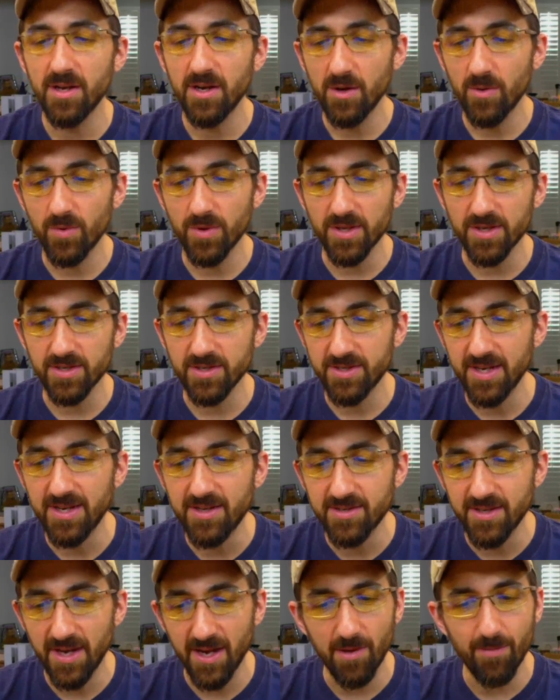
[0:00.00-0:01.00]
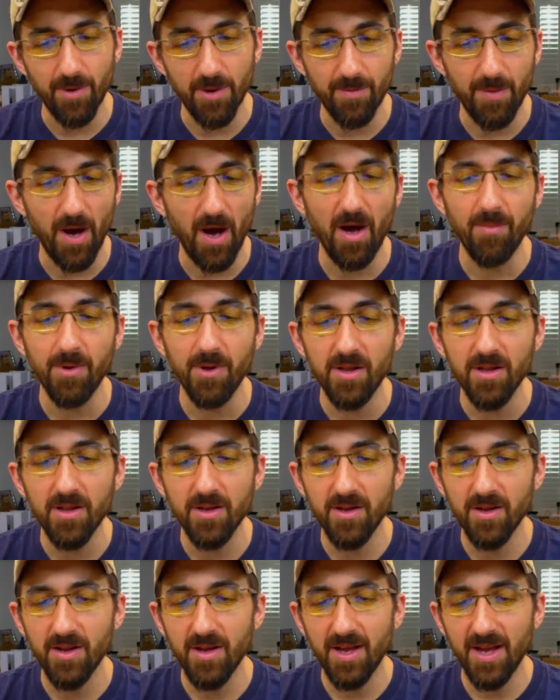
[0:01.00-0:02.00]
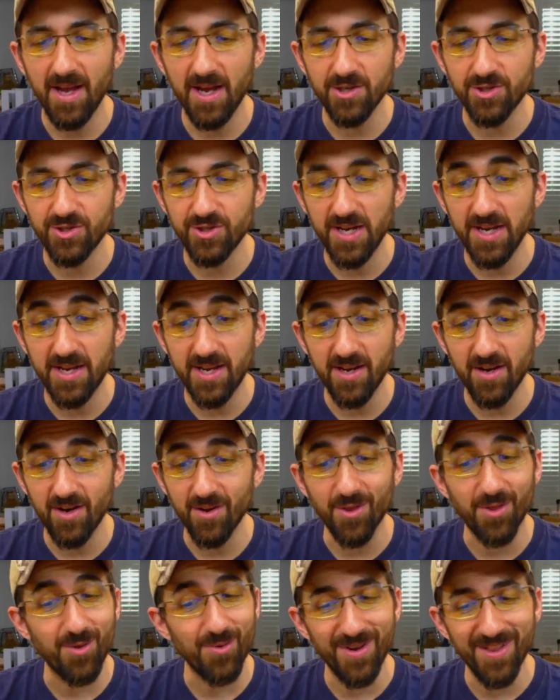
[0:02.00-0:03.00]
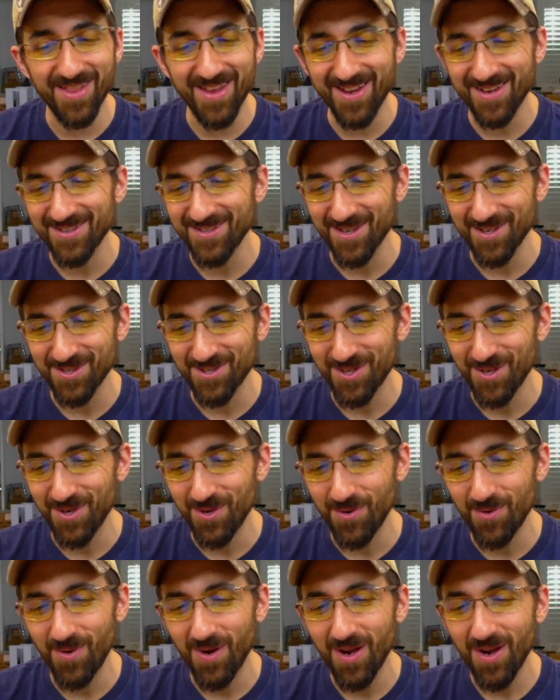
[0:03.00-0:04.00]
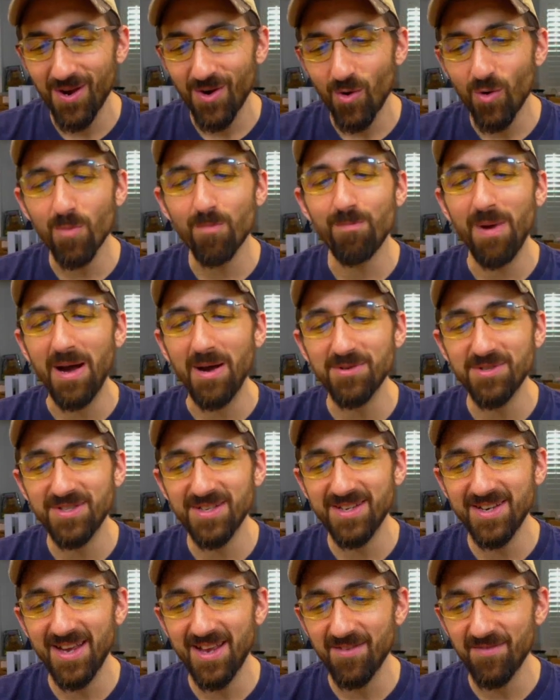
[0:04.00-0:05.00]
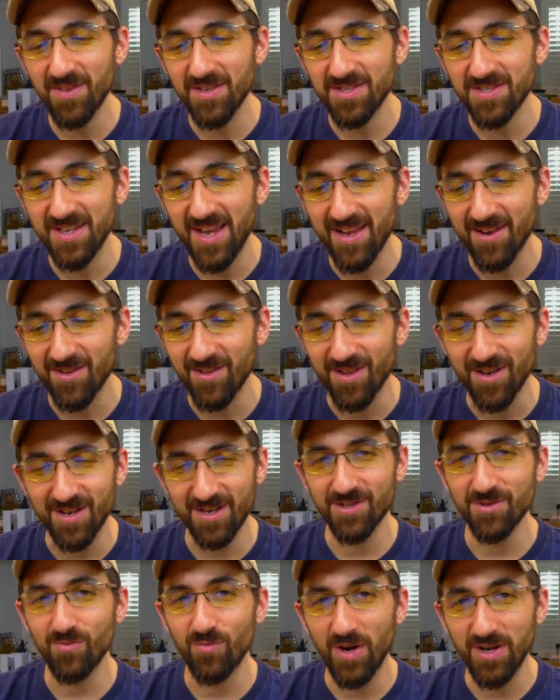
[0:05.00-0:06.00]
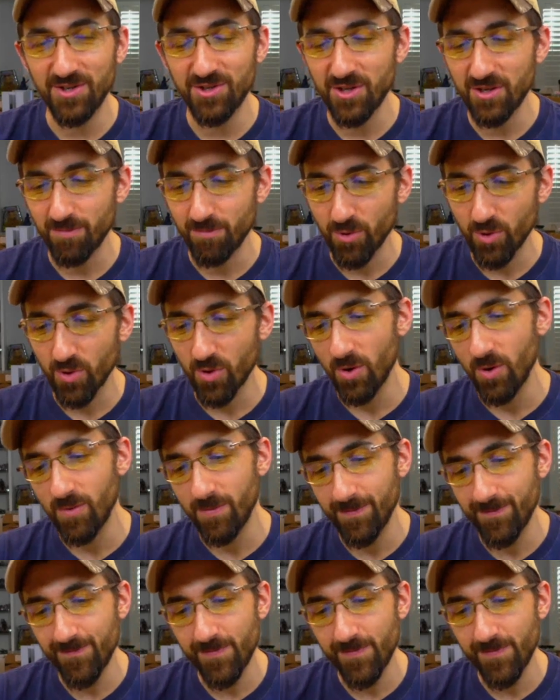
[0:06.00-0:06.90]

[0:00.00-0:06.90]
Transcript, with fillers: with a stick to help him hobble, as shaky on three legs as two, or bouncing out of the saddle on his wretched burro.